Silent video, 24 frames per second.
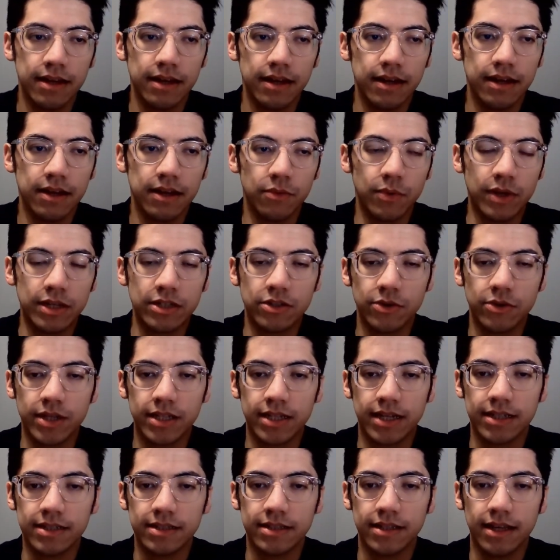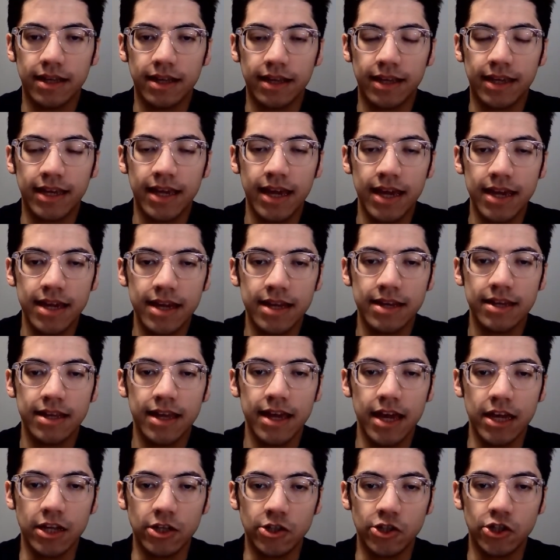render it as K and
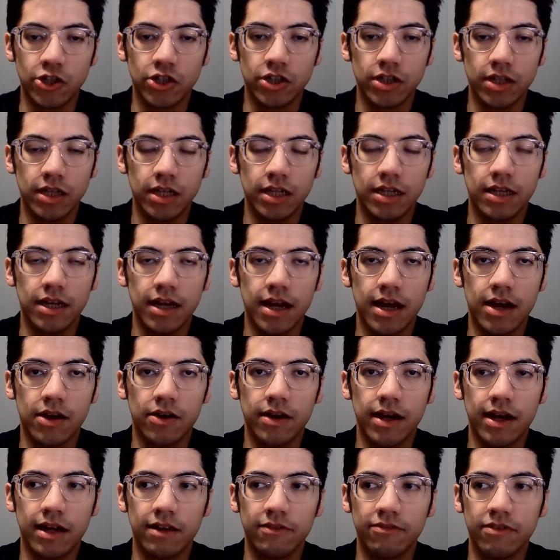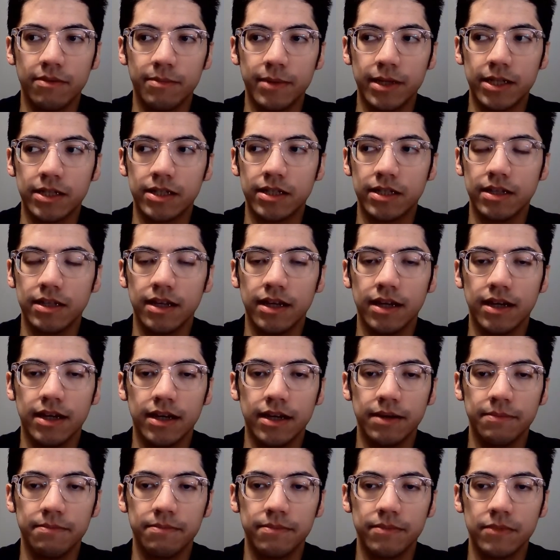H in our alphabet.
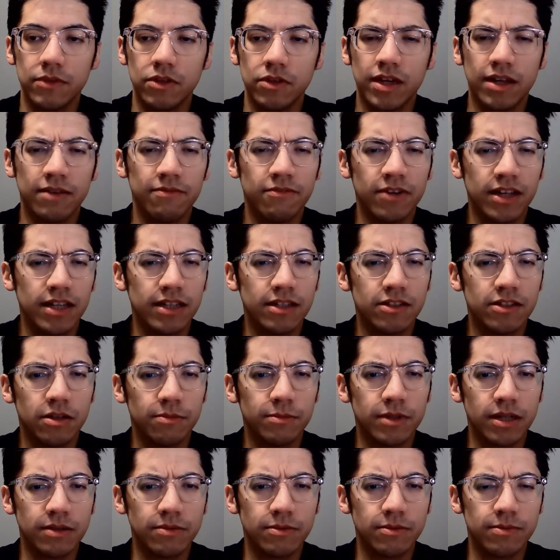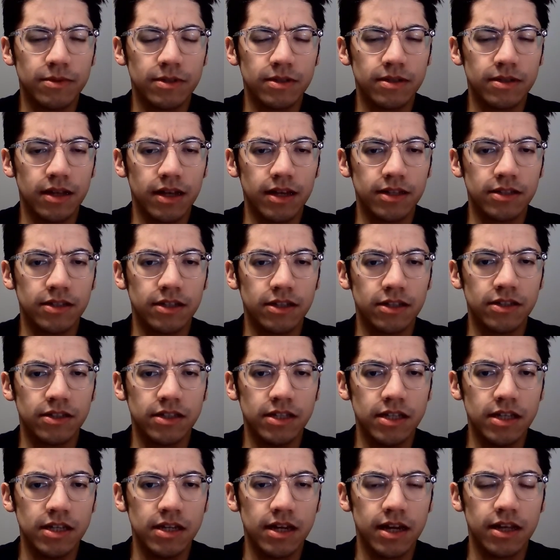You can find it sometimes as a
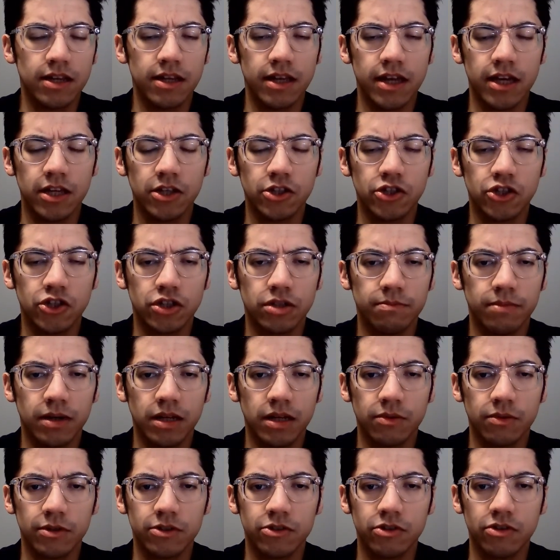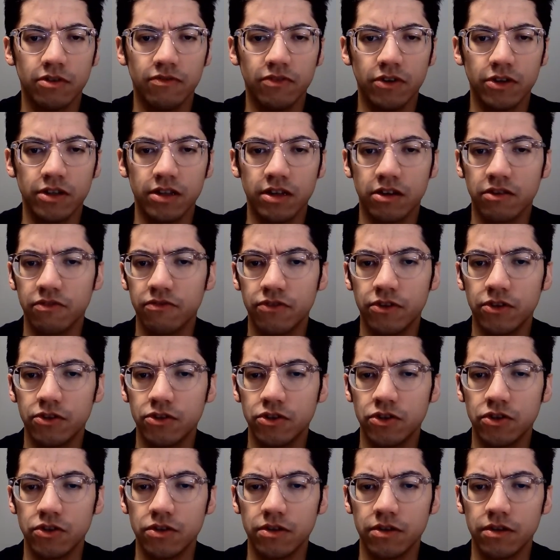C and H, but I want to avoid the
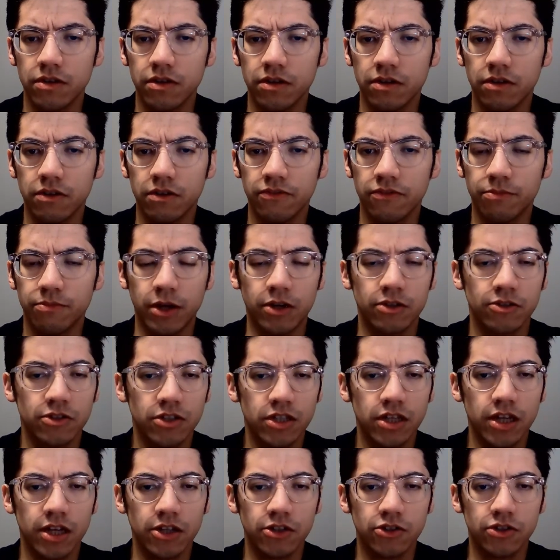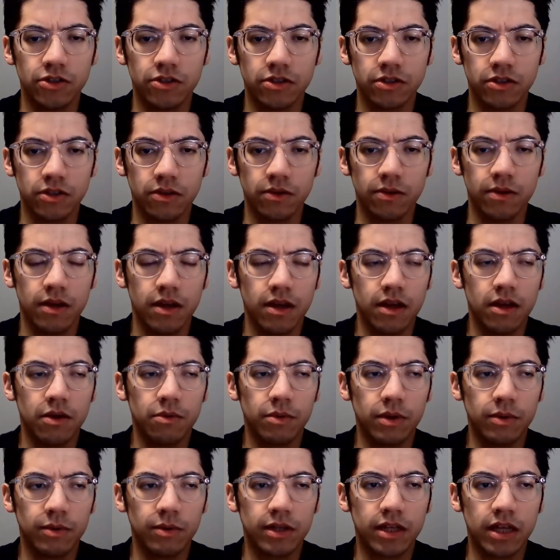confusion of pronunciation, so
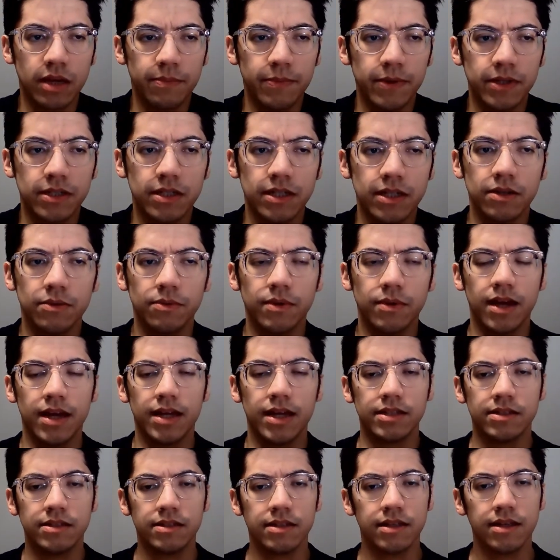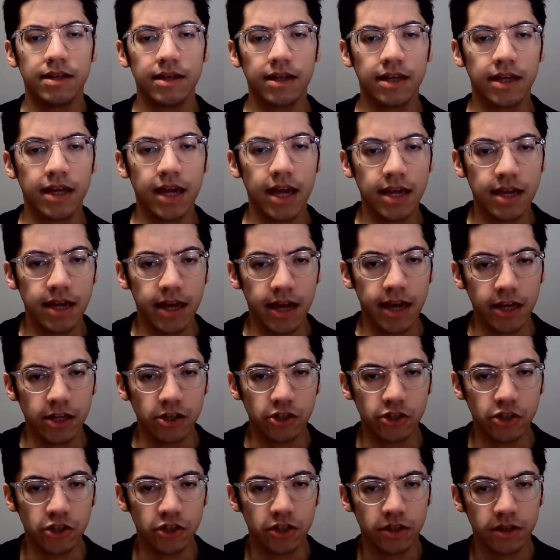we will keep it as
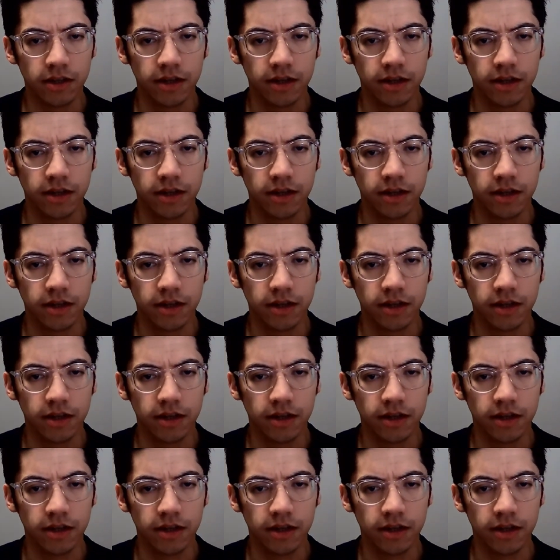KH.